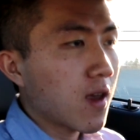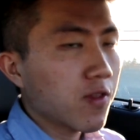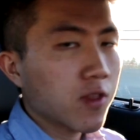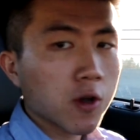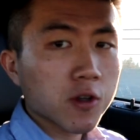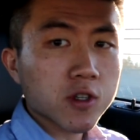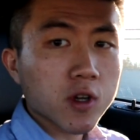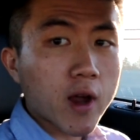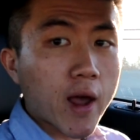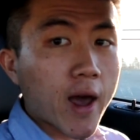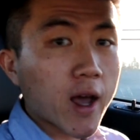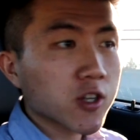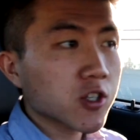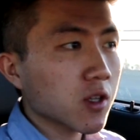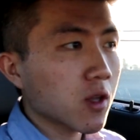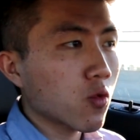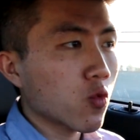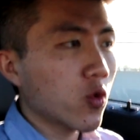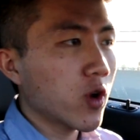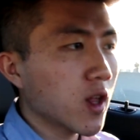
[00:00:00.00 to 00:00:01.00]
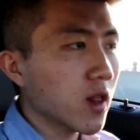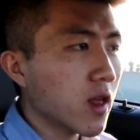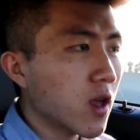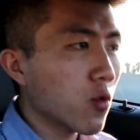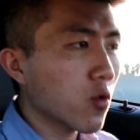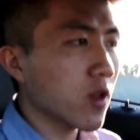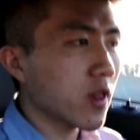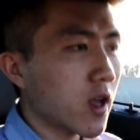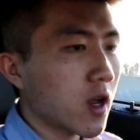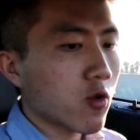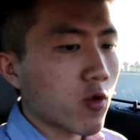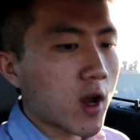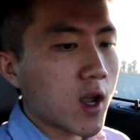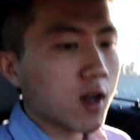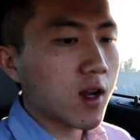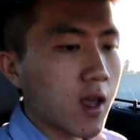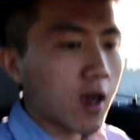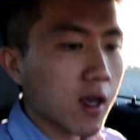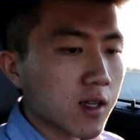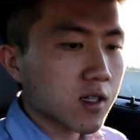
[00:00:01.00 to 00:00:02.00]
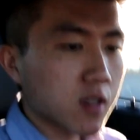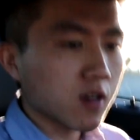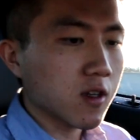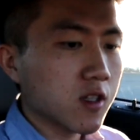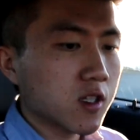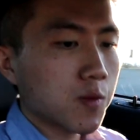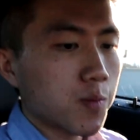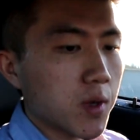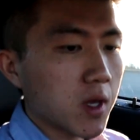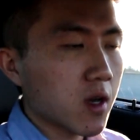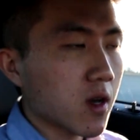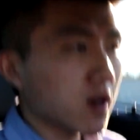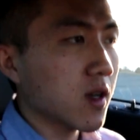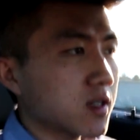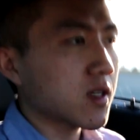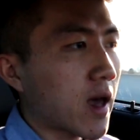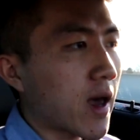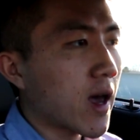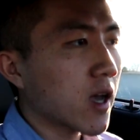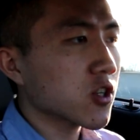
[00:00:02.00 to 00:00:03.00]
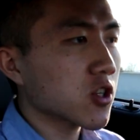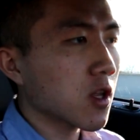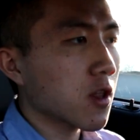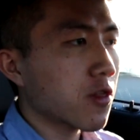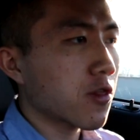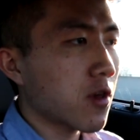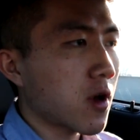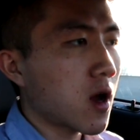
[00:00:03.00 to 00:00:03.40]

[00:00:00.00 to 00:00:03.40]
And those are actually really, really great guesses because I actually